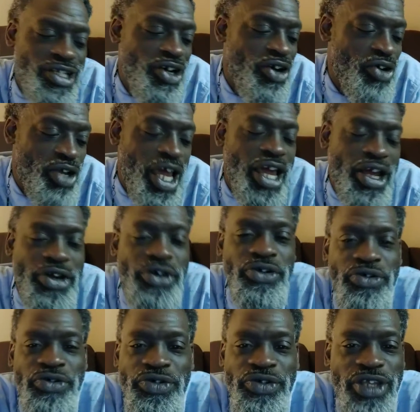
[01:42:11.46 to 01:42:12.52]
Okay, cool.
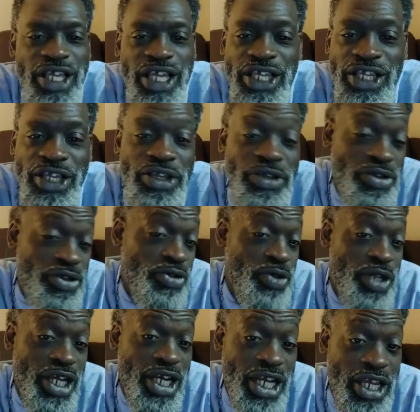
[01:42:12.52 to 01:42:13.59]
You
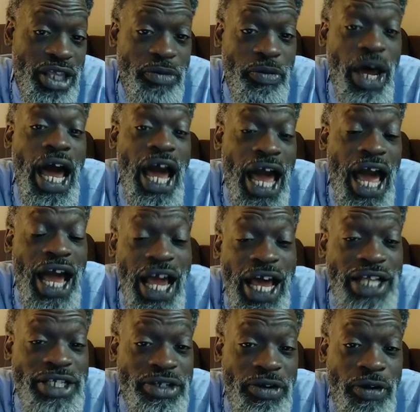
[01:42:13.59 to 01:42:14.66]
didn't either, but I
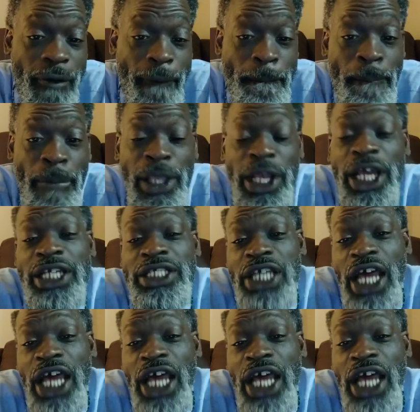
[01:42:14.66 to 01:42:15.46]
got you. Lady J,